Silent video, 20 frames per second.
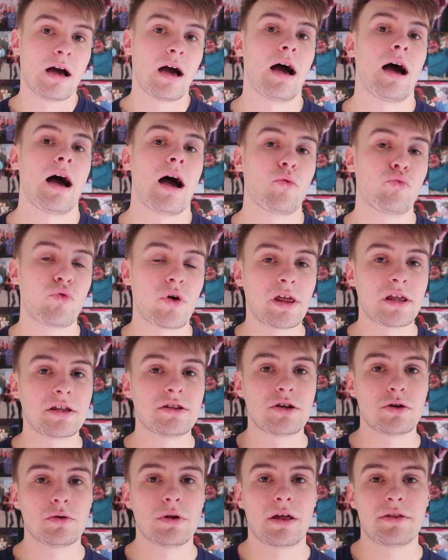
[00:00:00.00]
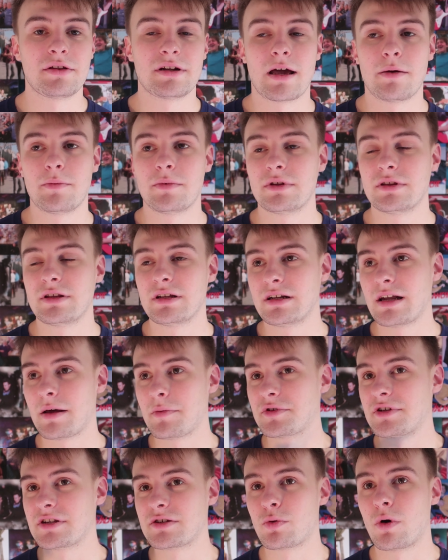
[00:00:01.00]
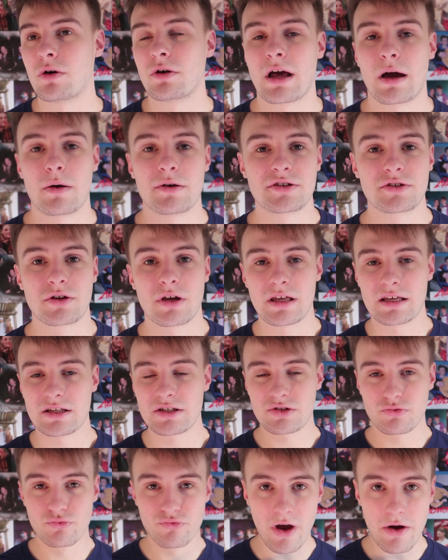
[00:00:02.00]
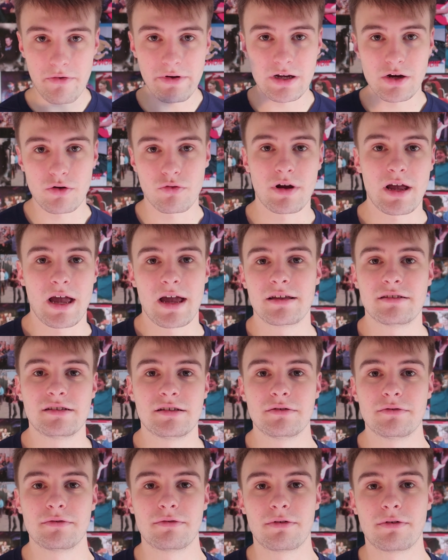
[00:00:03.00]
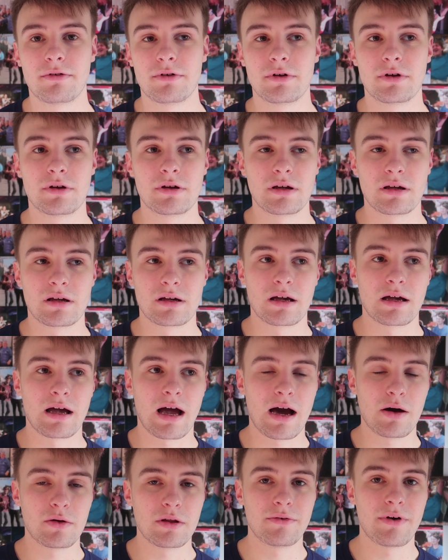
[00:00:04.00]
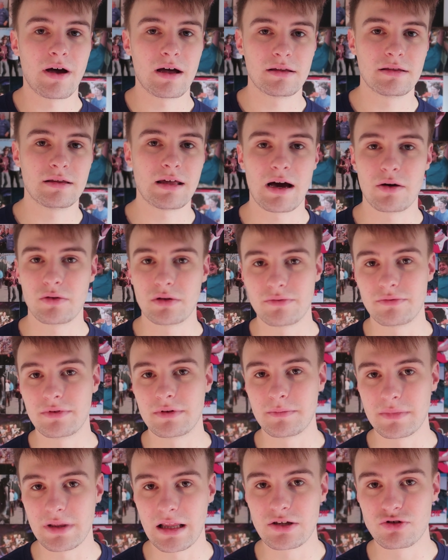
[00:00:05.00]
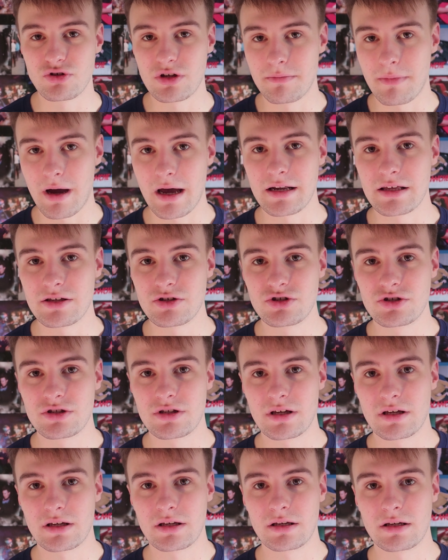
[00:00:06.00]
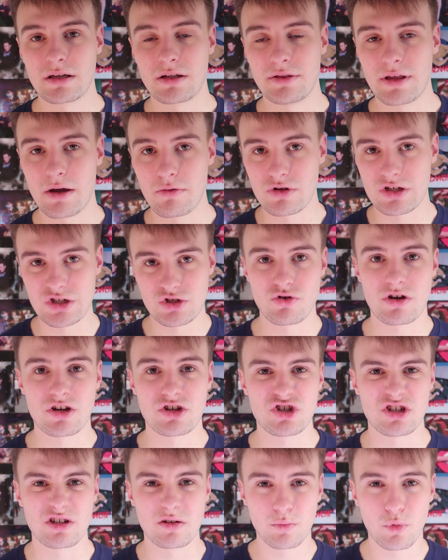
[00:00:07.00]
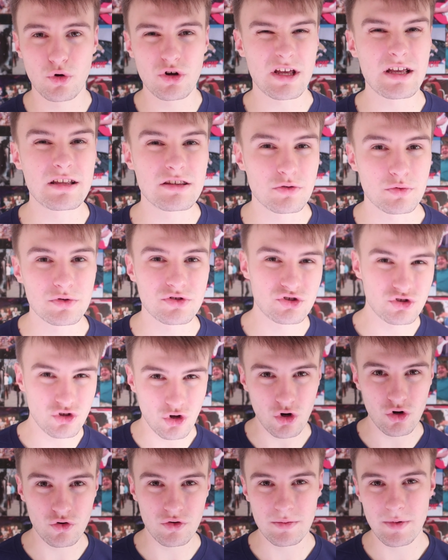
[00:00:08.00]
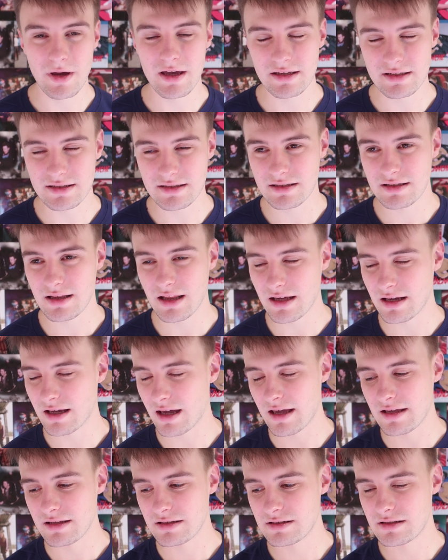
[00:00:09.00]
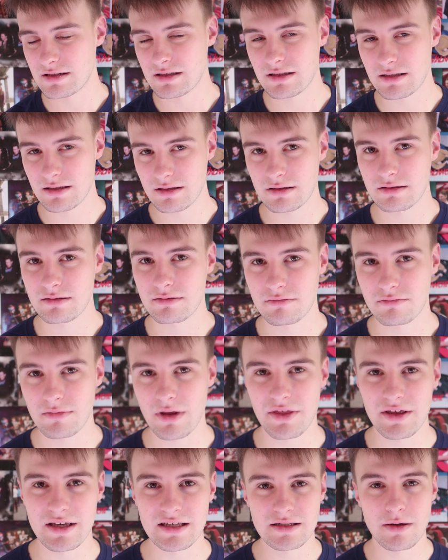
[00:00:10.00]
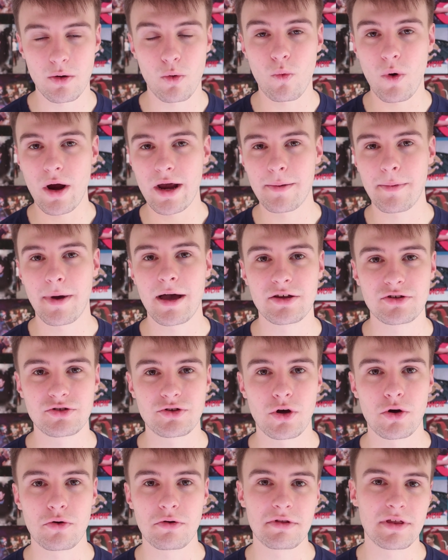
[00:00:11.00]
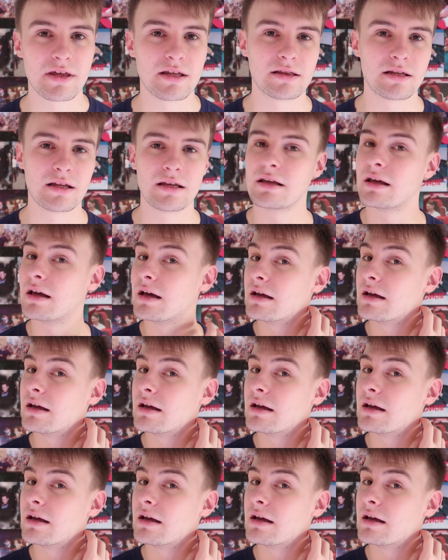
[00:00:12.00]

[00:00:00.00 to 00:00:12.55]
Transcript: I really do like the Nemesis one, how it's very creative, how they've literally managed their restriction and put it into a story-based thing. I think it's a way better story than